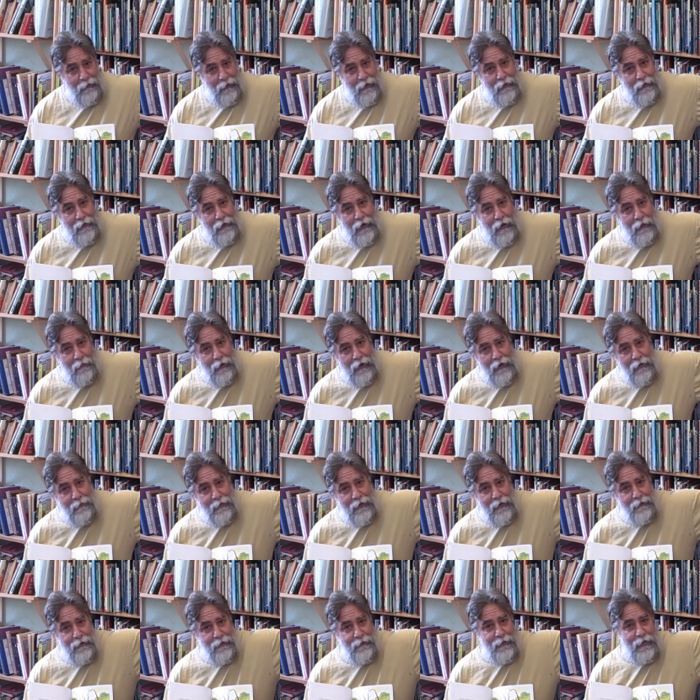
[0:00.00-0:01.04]
brought a
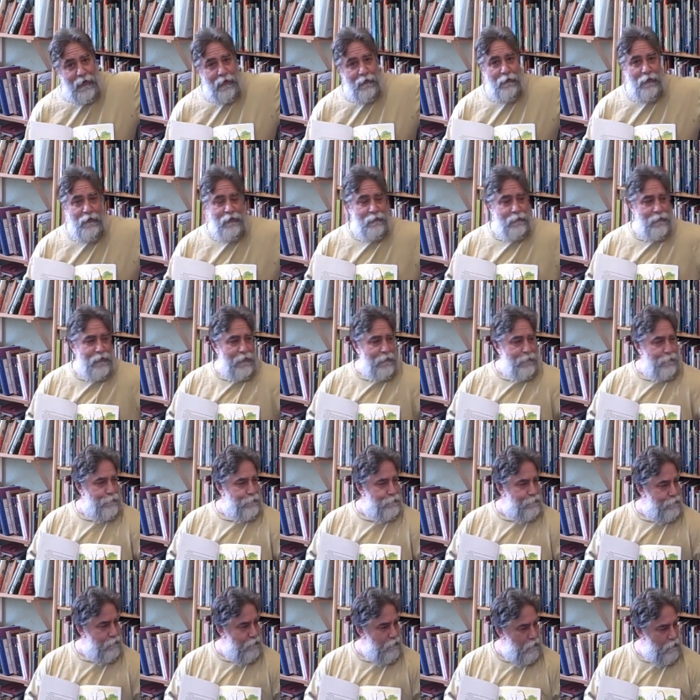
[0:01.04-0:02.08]
paper bag with me.
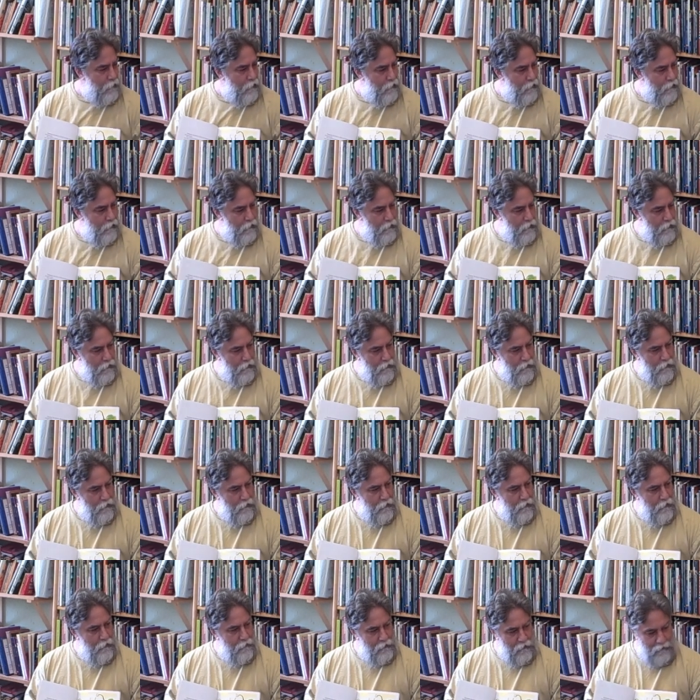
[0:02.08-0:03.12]

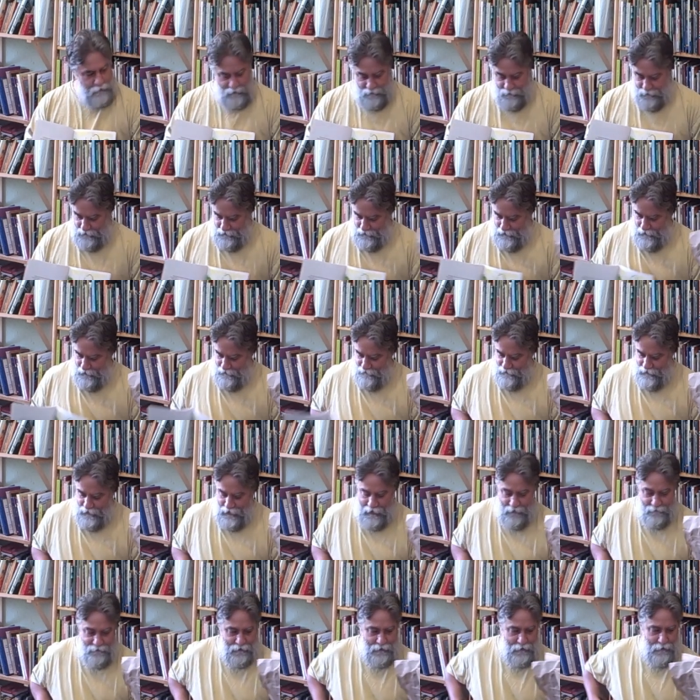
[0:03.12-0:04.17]
What it would be like to
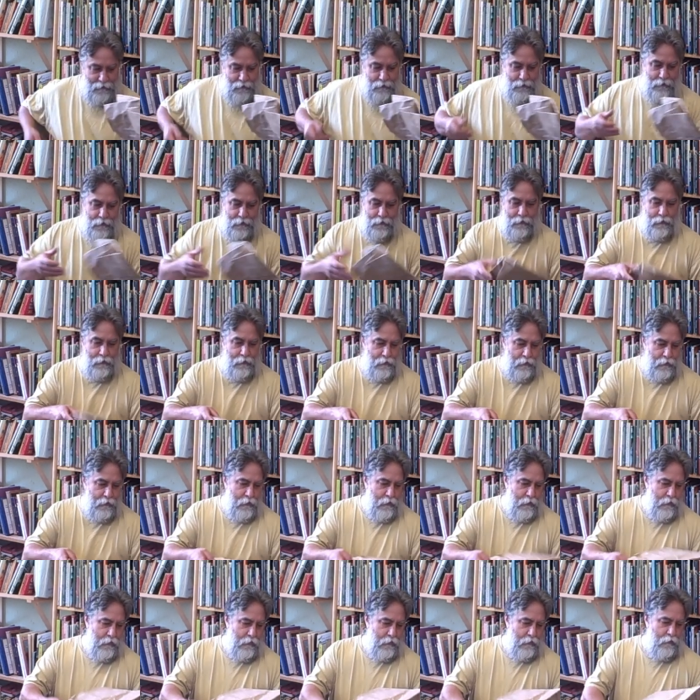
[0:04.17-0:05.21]
have to
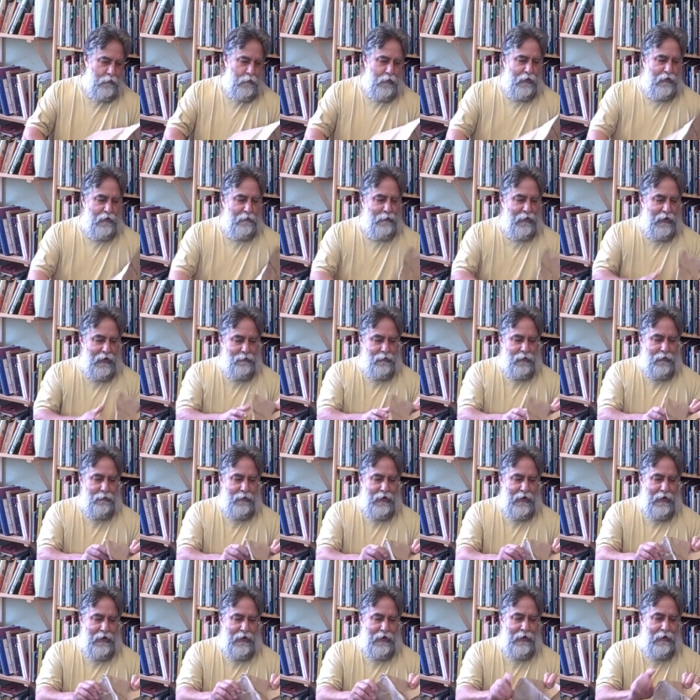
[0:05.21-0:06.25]
wear a paper
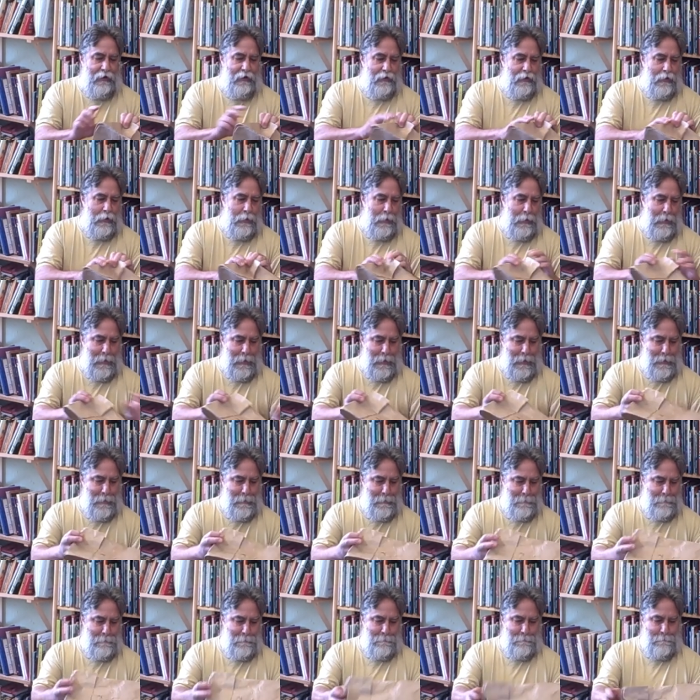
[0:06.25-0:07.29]
bag.
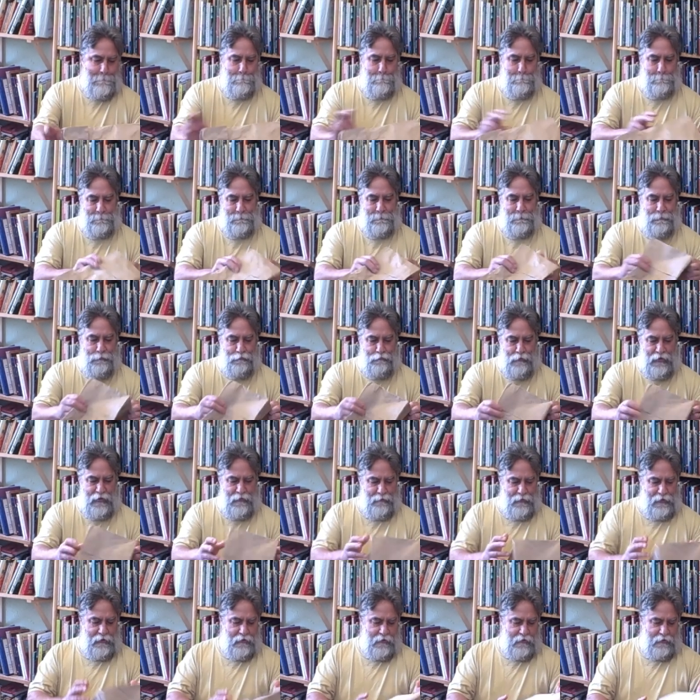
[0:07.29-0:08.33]
It
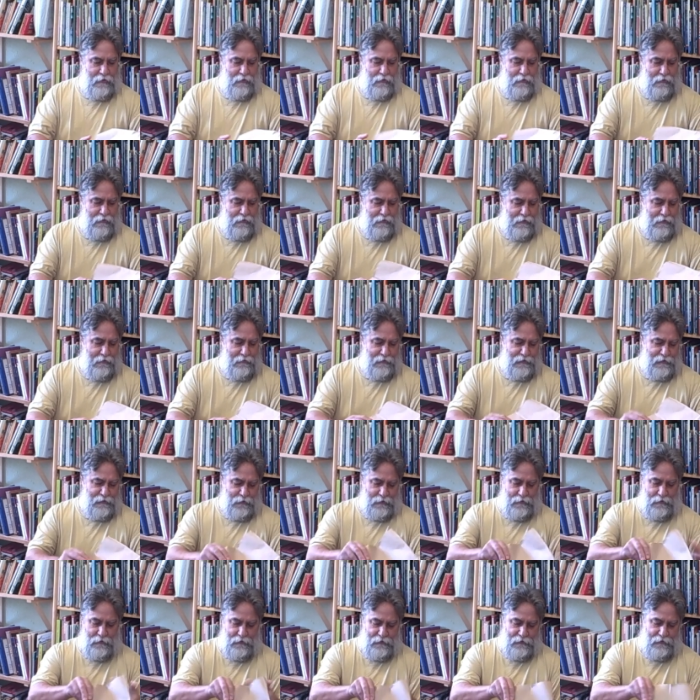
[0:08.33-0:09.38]
would be kind of hard. This
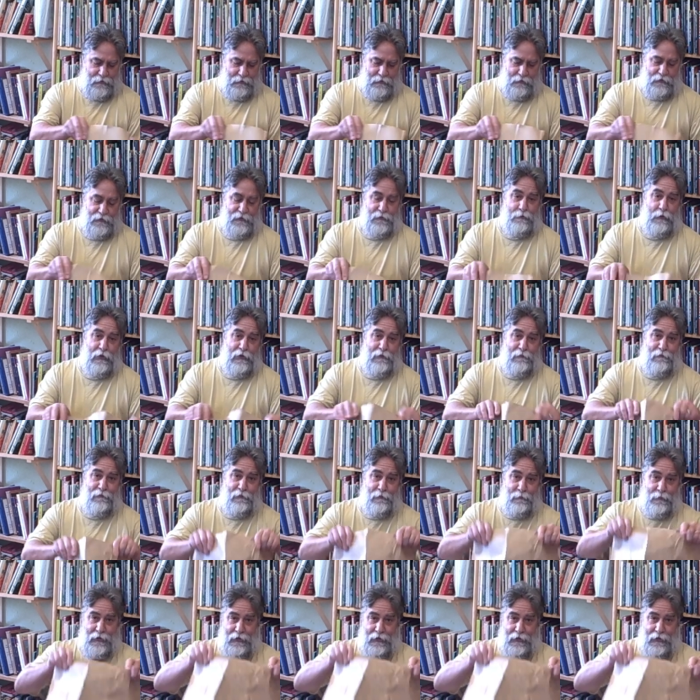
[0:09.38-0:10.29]
one looks a little small for